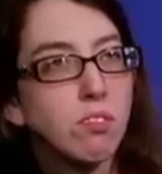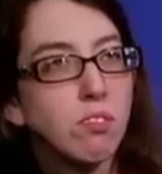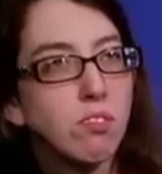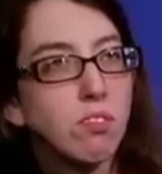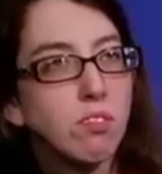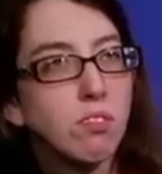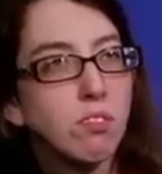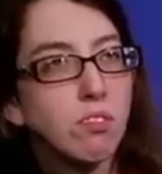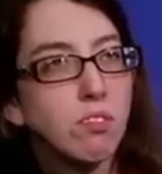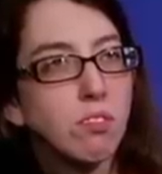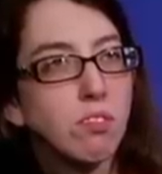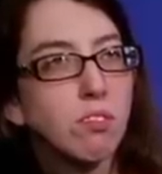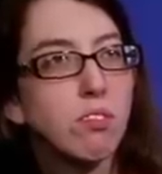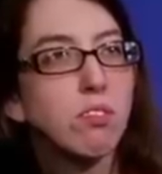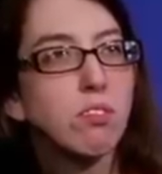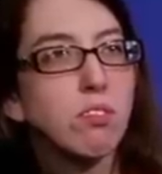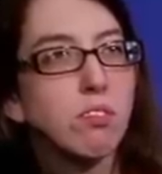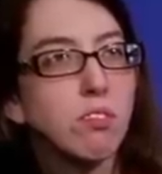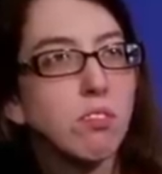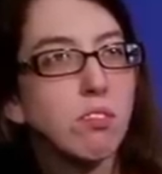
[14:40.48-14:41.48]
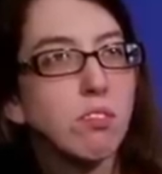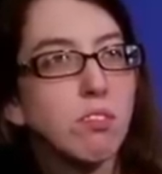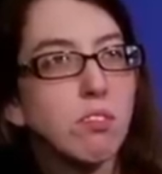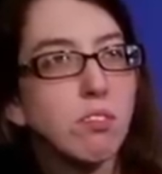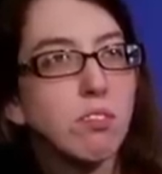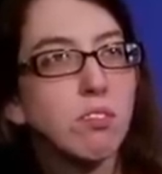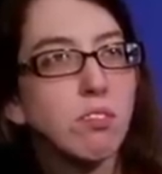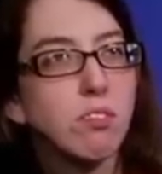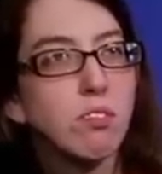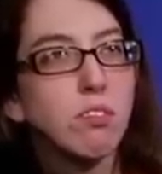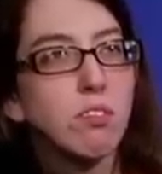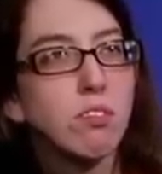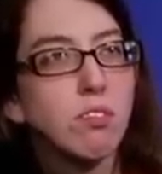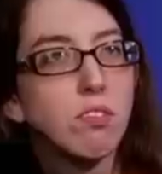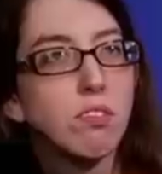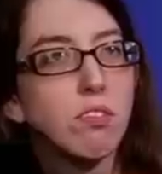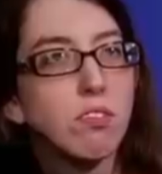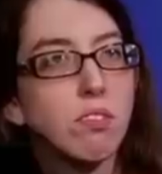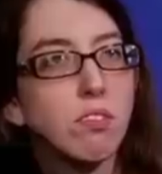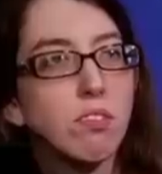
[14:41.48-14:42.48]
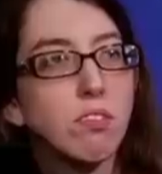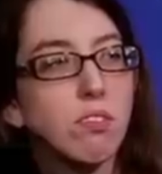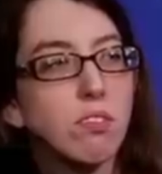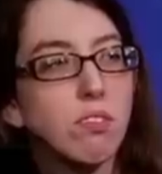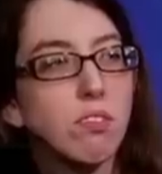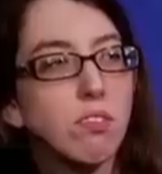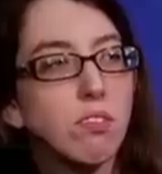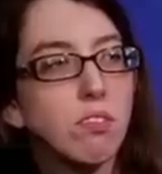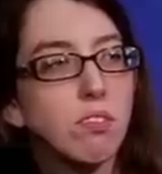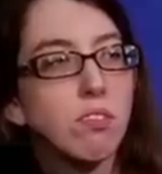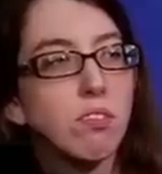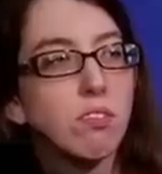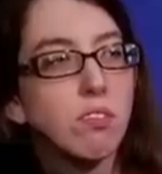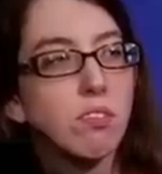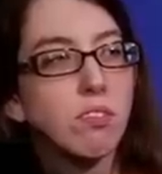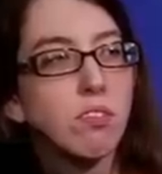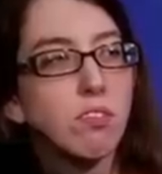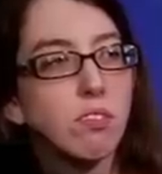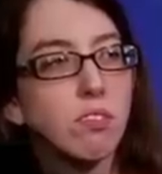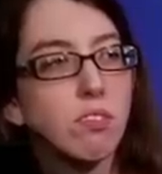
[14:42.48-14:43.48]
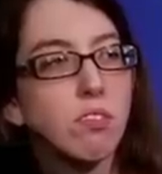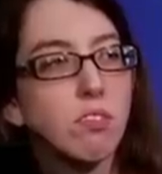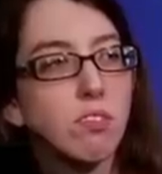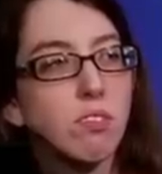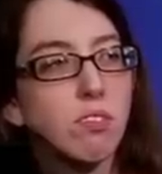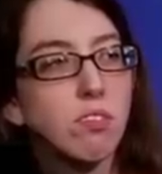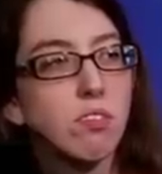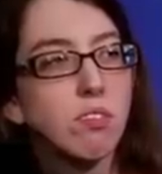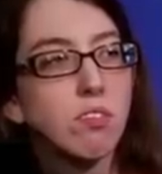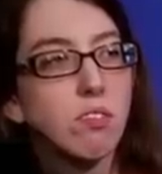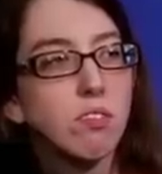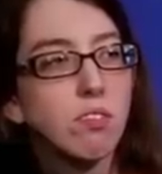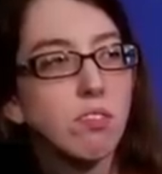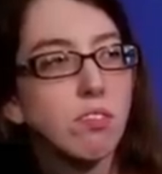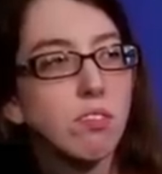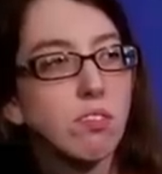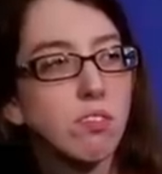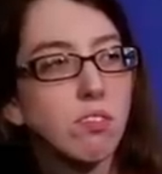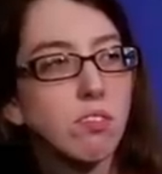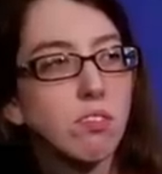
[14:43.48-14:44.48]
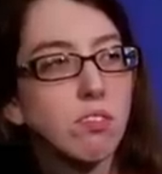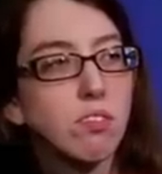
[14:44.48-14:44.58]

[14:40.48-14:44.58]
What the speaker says: No words are spoken by the person on screen.